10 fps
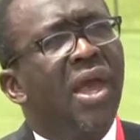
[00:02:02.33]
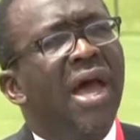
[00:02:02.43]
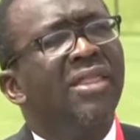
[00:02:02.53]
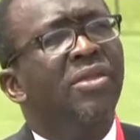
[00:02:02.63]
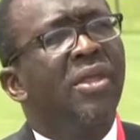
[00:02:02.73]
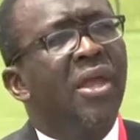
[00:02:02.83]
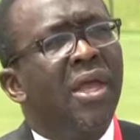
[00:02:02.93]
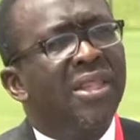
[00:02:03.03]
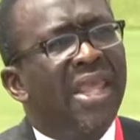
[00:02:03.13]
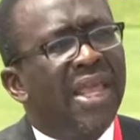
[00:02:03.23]
and
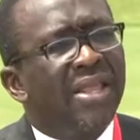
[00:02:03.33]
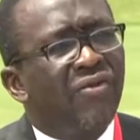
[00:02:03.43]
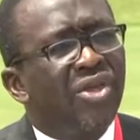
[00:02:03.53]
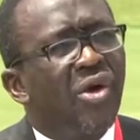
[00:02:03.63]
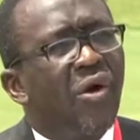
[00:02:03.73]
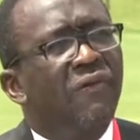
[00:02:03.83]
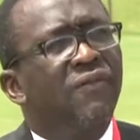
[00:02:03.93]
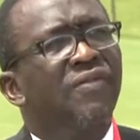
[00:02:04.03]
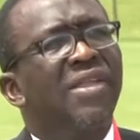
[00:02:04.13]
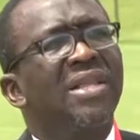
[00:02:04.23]
they resolve
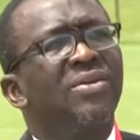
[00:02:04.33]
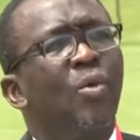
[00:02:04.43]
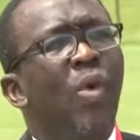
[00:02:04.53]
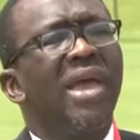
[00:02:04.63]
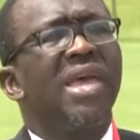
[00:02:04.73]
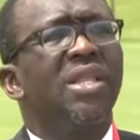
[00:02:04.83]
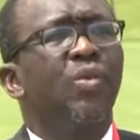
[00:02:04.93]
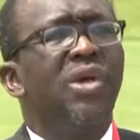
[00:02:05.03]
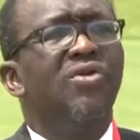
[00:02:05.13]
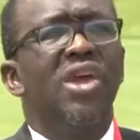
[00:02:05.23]
that why
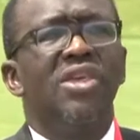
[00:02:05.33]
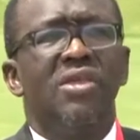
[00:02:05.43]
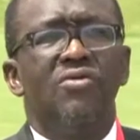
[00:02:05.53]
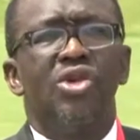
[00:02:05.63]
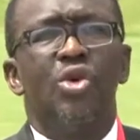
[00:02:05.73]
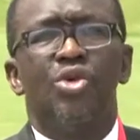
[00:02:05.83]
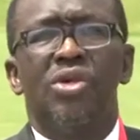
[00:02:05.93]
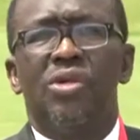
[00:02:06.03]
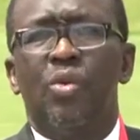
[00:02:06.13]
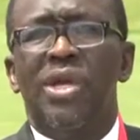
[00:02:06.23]
can't we raise the
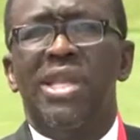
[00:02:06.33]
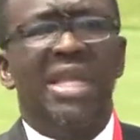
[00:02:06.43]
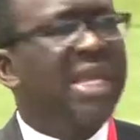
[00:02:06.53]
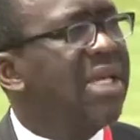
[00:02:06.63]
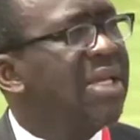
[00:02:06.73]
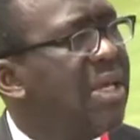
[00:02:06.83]
resources we need